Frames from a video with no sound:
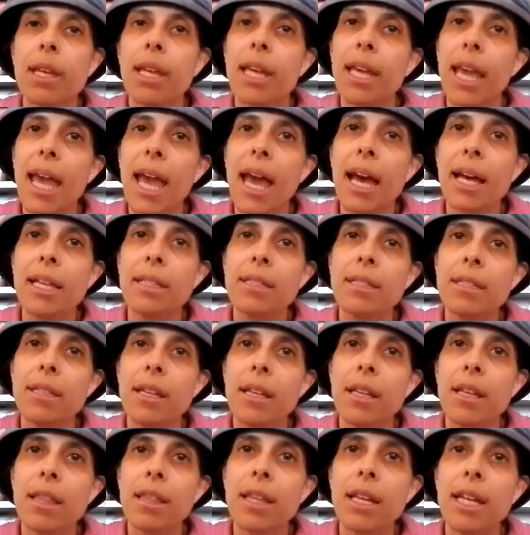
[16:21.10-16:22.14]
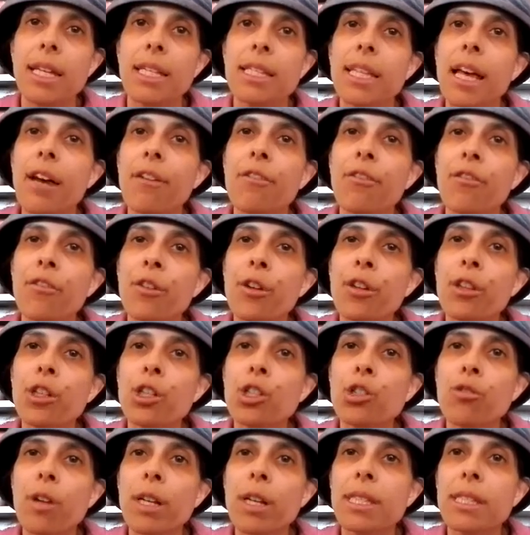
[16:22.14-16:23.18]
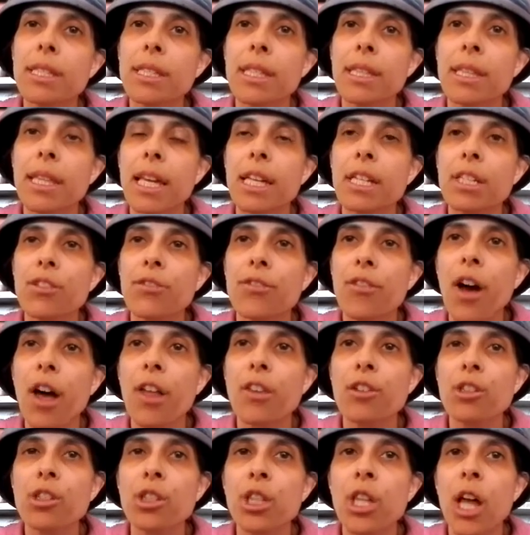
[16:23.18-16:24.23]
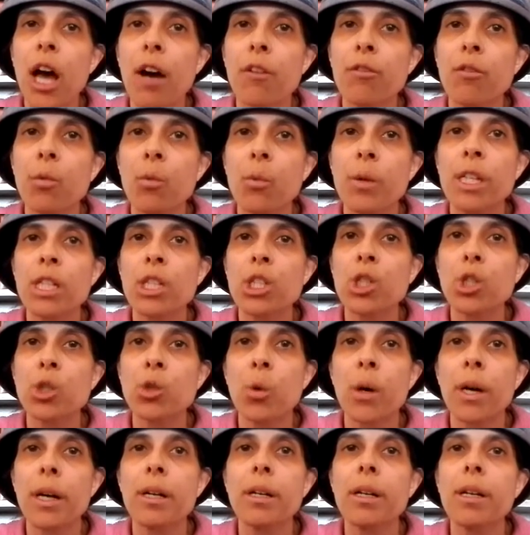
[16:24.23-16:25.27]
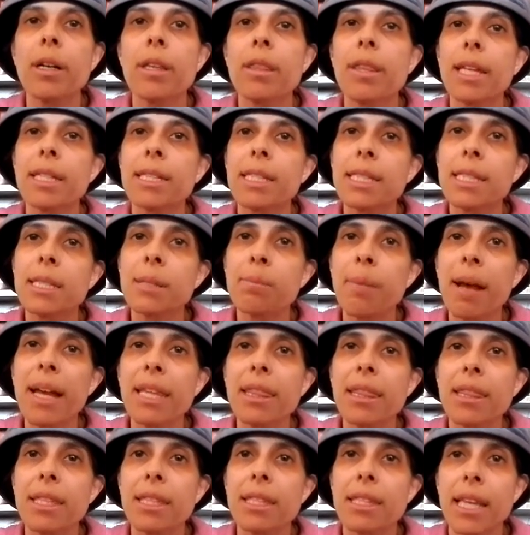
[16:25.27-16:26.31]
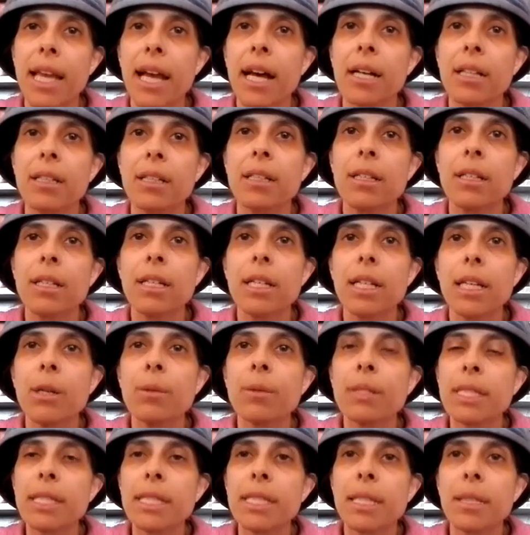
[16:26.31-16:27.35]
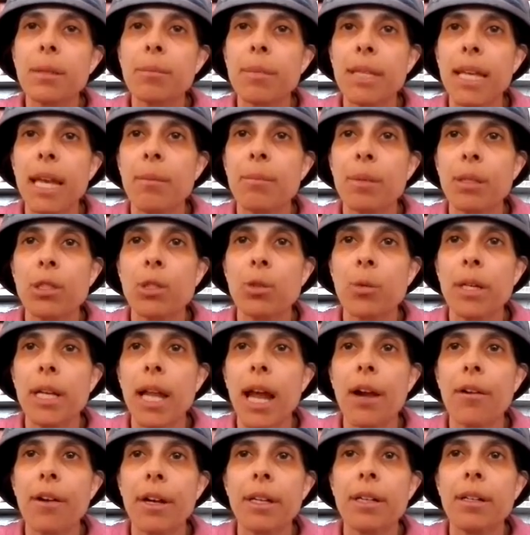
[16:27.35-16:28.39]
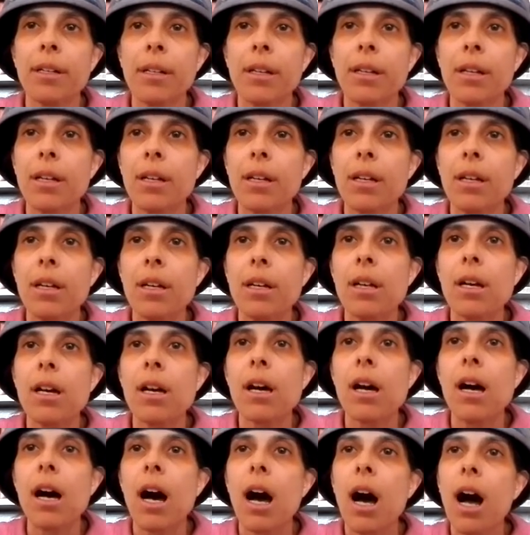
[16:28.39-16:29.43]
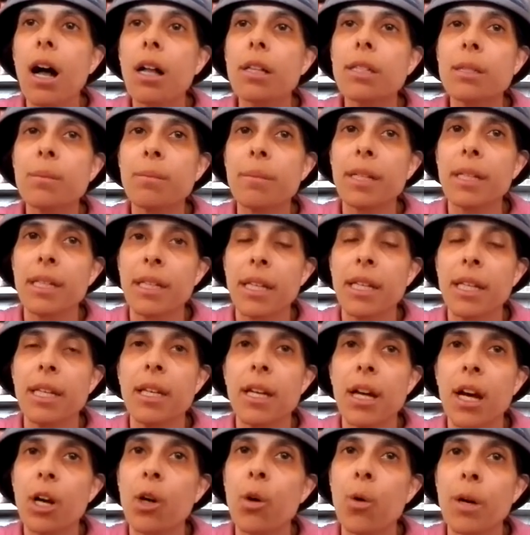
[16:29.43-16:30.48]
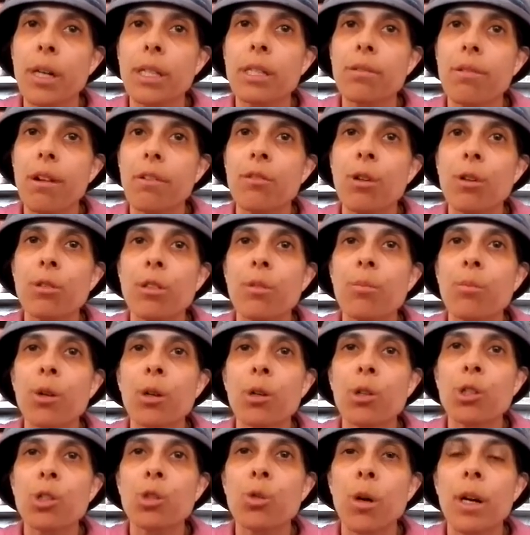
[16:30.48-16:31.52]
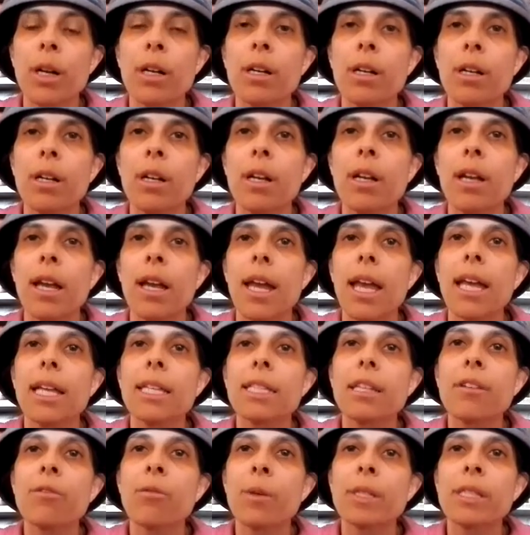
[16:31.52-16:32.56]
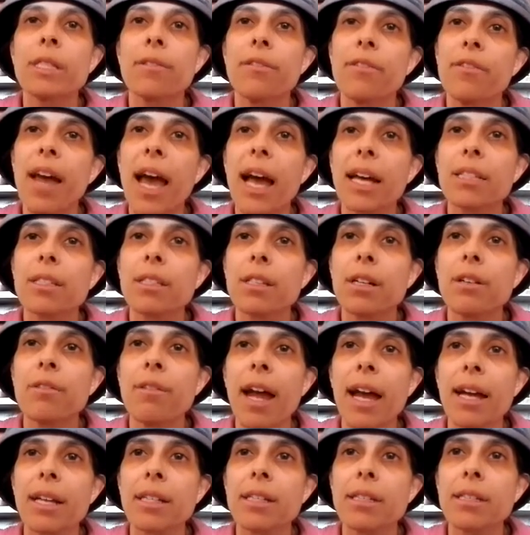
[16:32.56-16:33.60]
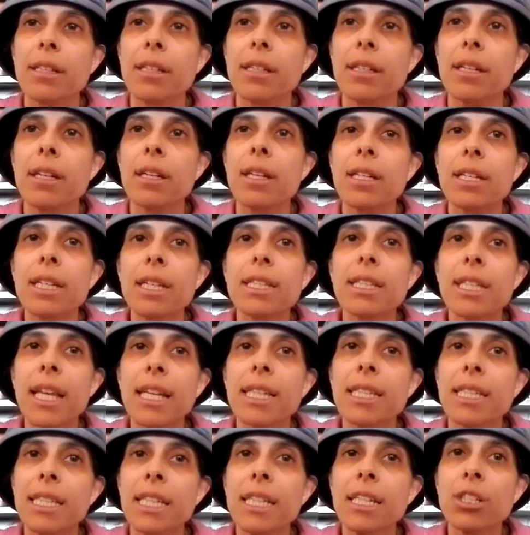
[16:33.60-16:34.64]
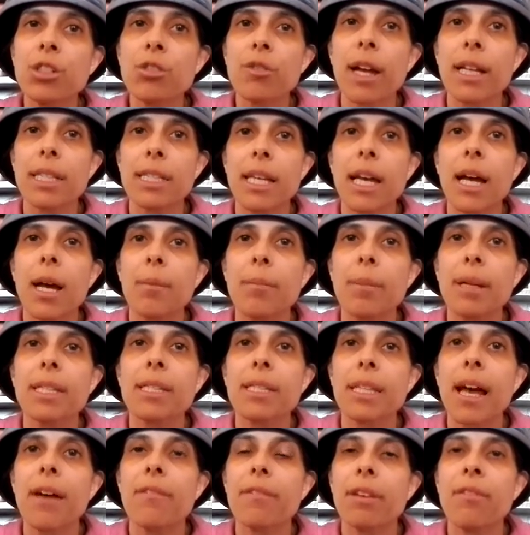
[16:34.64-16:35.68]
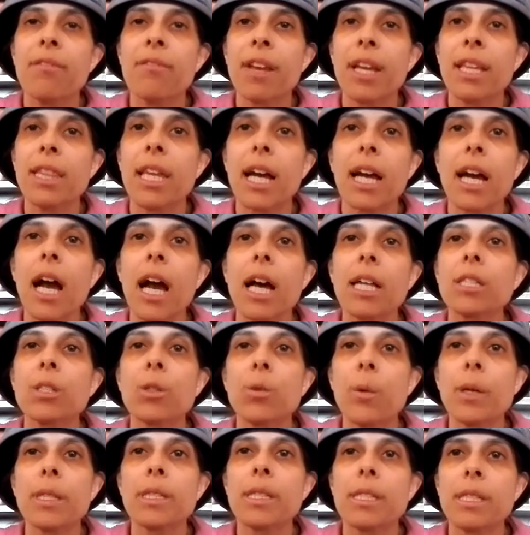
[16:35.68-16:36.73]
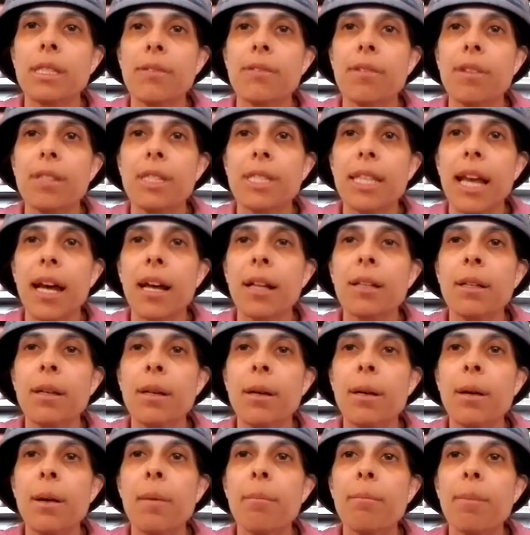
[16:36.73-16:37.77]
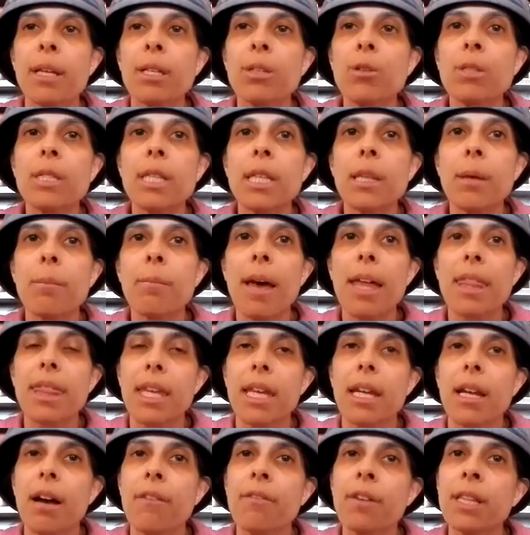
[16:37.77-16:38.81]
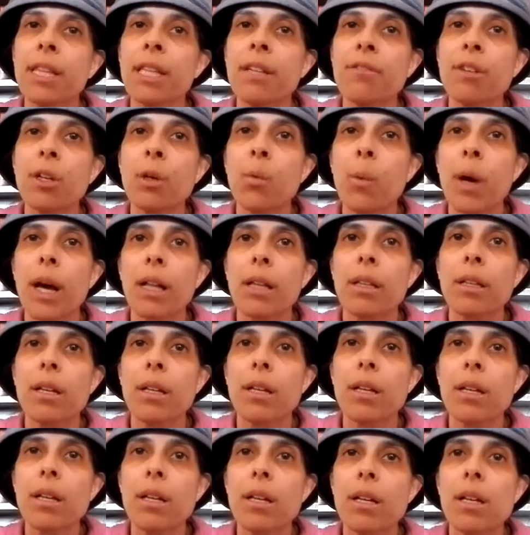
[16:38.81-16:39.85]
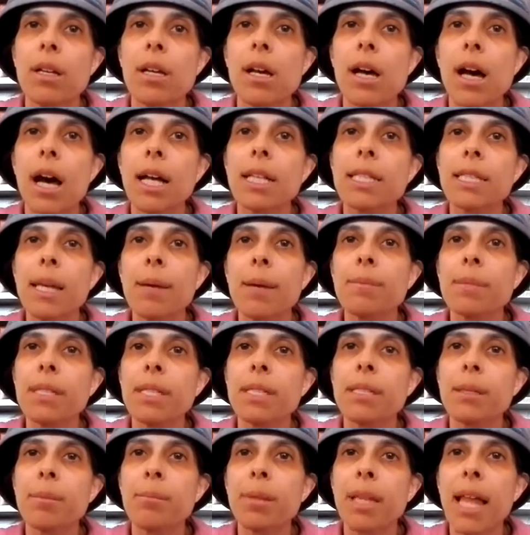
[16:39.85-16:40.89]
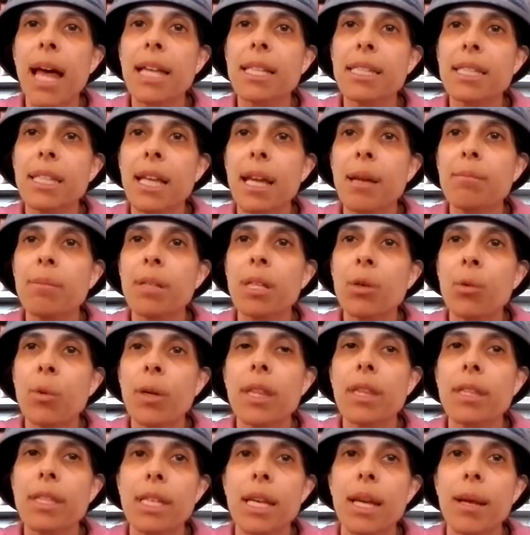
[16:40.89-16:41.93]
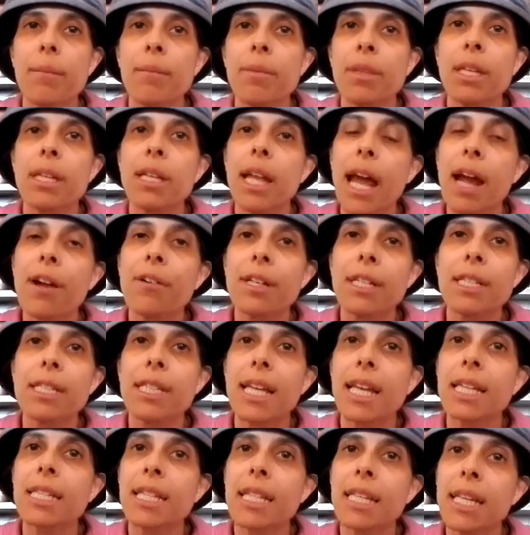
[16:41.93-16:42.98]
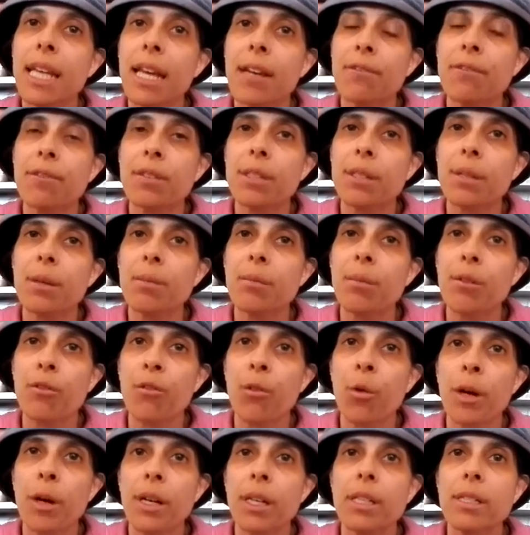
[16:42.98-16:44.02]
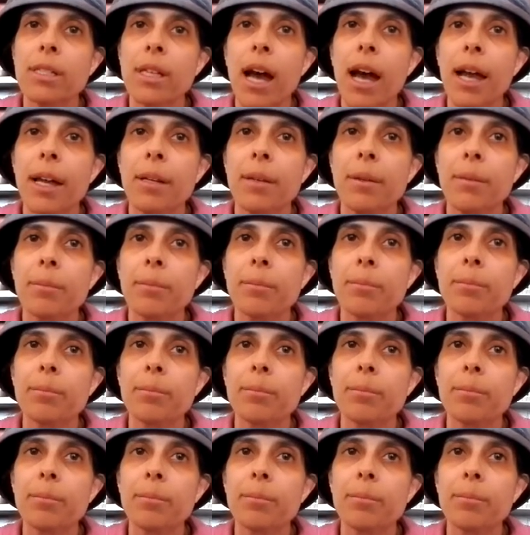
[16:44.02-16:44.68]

He adds that Esav further trusted that his father's love would ensure that despite the sale, he would still be able to inherit. Ultimately, according to Rav Yosef Bachor Shor, Esav was in fact correct. Yitzchak did try to help Esav evade the consequences of the sale by using the method of a living will, attempting to bless and bequeath to him the inheritance as a gift before he died.